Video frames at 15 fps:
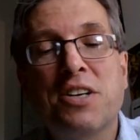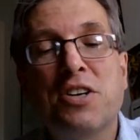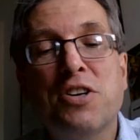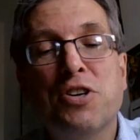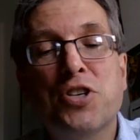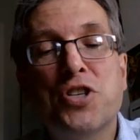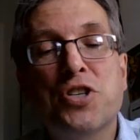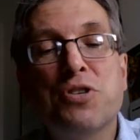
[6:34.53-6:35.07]

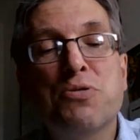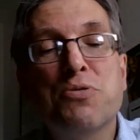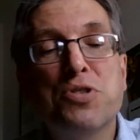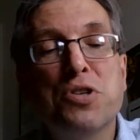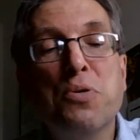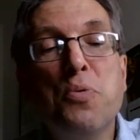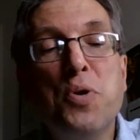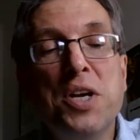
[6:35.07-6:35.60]
God
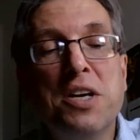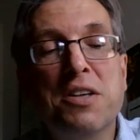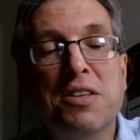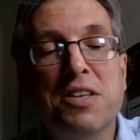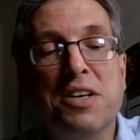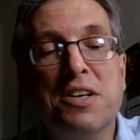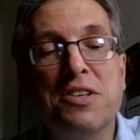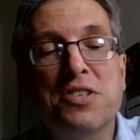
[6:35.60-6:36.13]
chose the weak
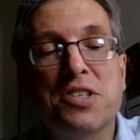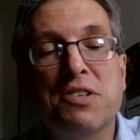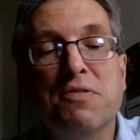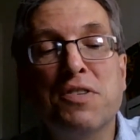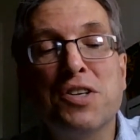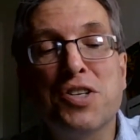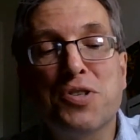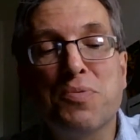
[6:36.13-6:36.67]
things
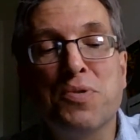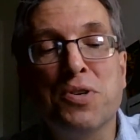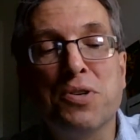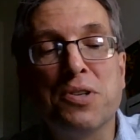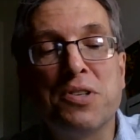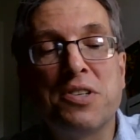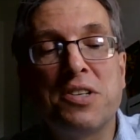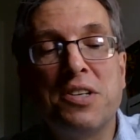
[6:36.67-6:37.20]
of this
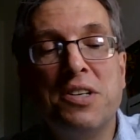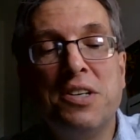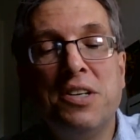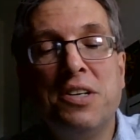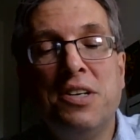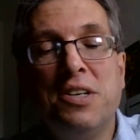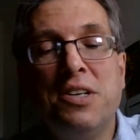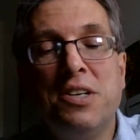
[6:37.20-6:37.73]
world
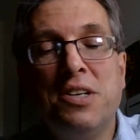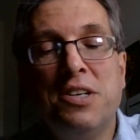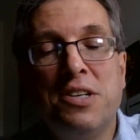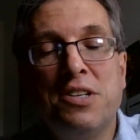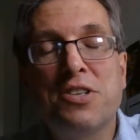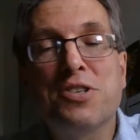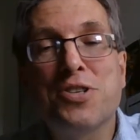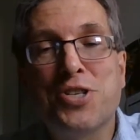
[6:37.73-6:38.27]

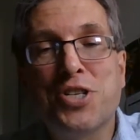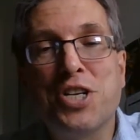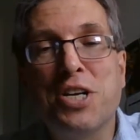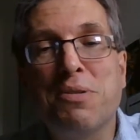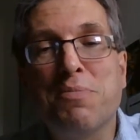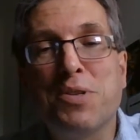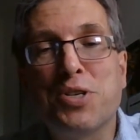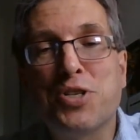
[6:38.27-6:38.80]
to
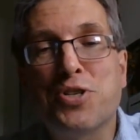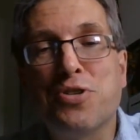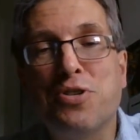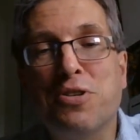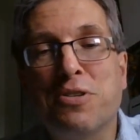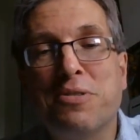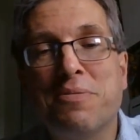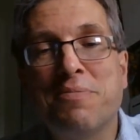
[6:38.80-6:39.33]
shame the strong.